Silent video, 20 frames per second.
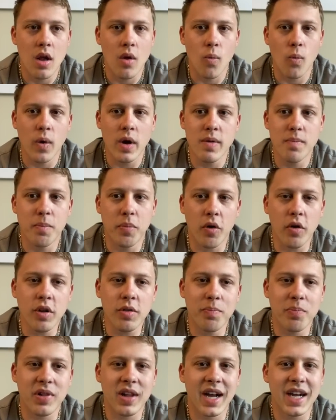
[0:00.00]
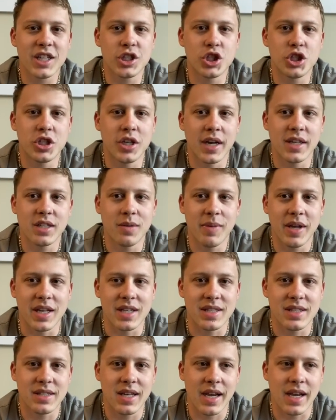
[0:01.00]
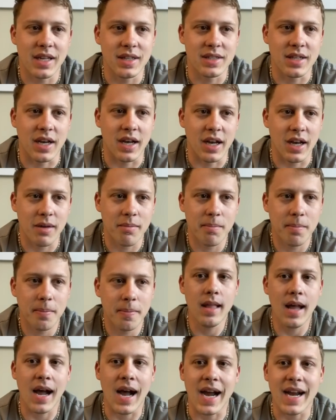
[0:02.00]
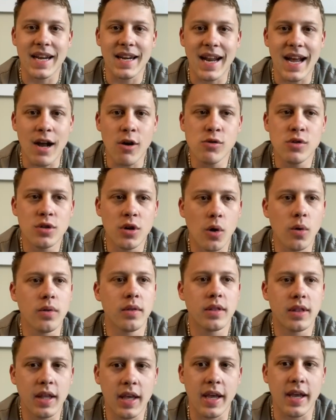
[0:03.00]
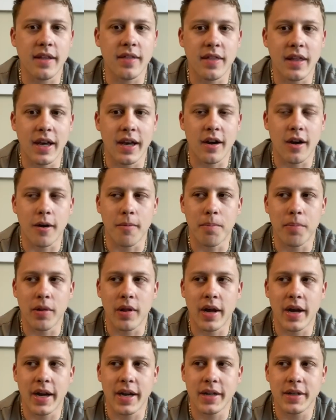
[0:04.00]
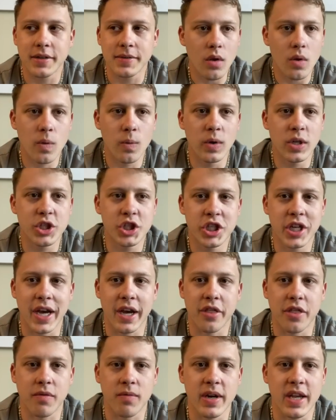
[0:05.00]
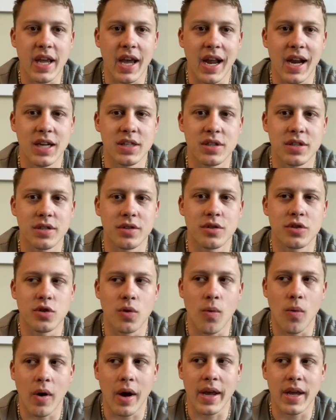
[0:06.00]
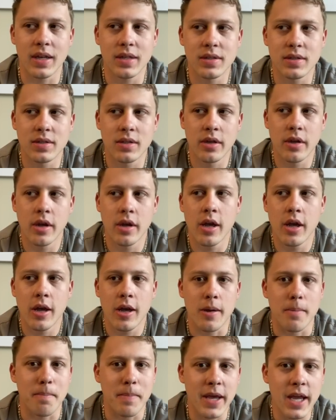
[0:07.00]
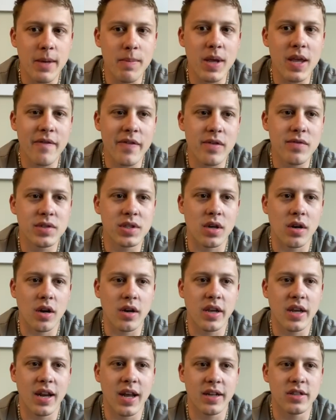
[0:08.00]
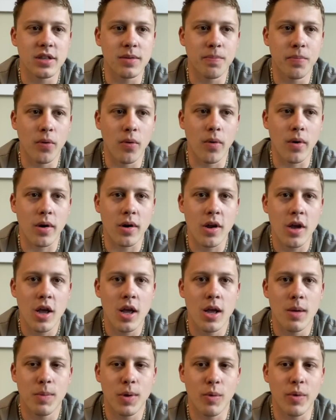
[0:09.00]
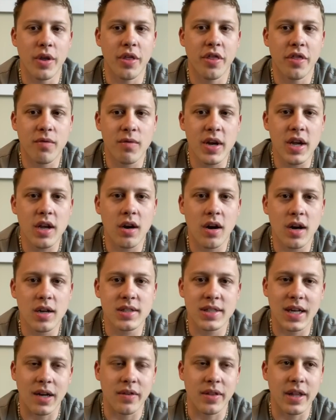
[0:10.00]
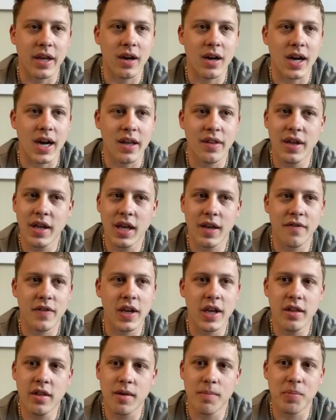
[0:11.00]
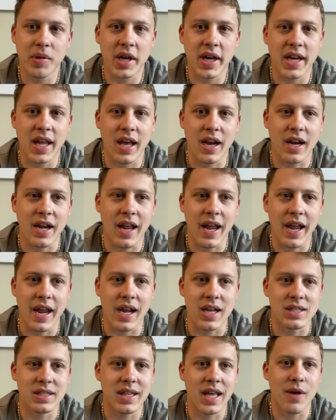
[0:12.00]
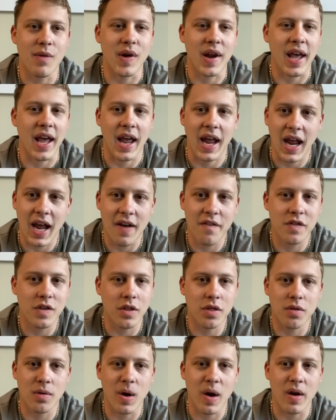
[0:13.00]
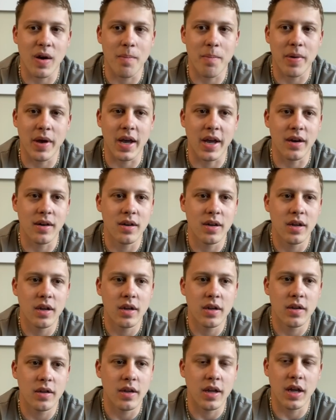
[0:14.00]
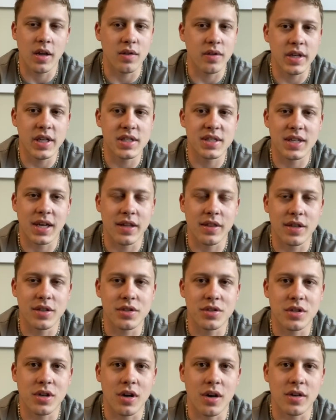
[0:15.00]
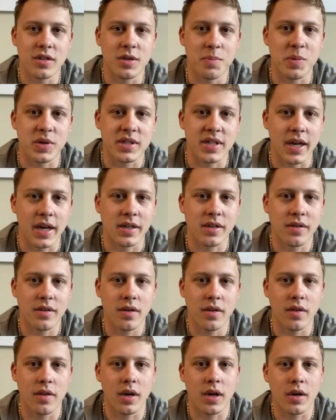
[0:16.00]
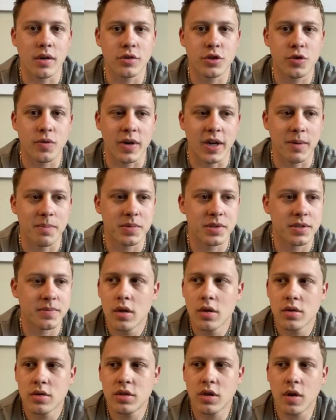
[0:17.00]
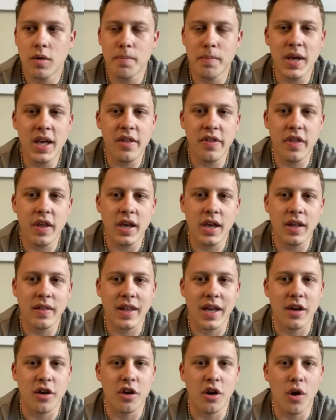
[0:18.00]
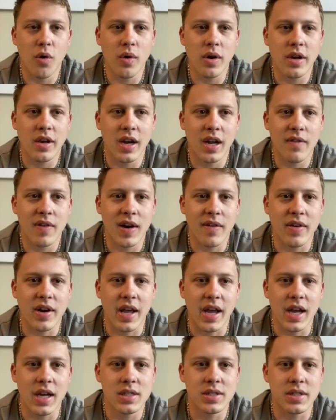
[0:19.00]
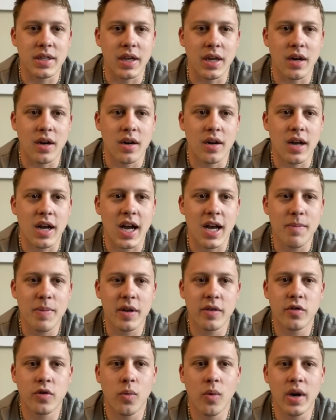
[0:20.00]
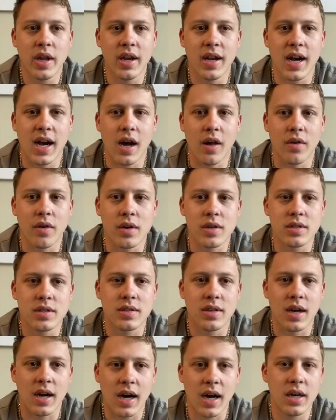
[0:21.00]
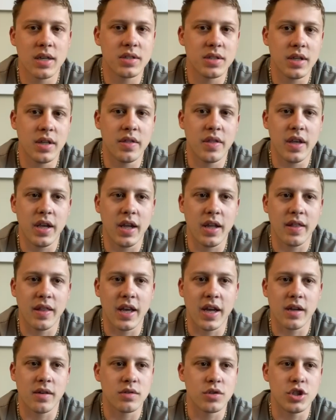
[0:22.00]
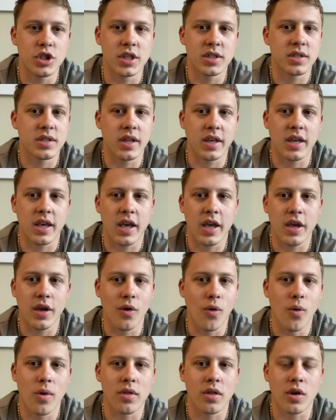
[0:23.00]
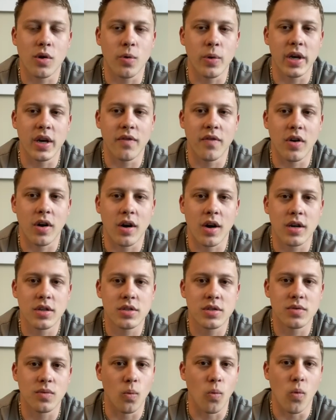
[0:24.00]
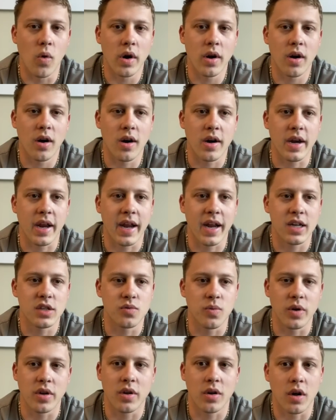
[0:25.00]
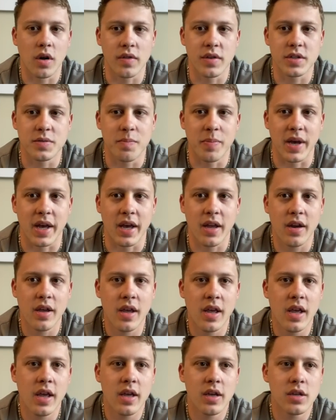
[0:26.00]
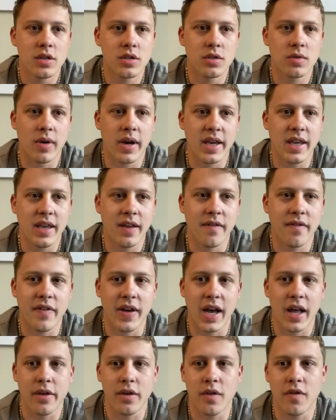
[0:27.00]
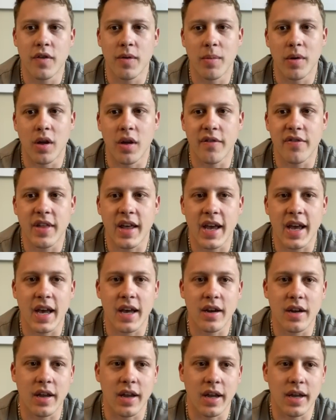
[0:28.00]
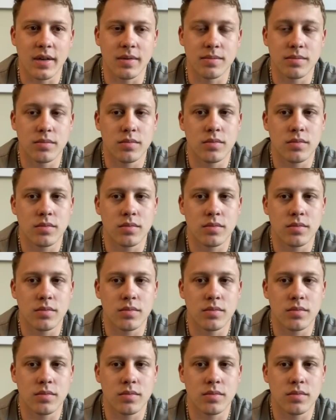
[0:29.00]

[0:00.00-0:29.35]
When both blinds check to me a second time, I now don't think that a blind would check 3 aces twice. Maybe if it was an unconnected board, but with 3 hearts out there, I think if either blind had an ace, they would have to throw out a bet, at least on this turn, to protect their trips. So me thinking that no one could ever have an ace here, I bet $20, honestly thinking that just the king or the queen of hearts, 1 heart hands, would call this bet. So I can get value from all of that and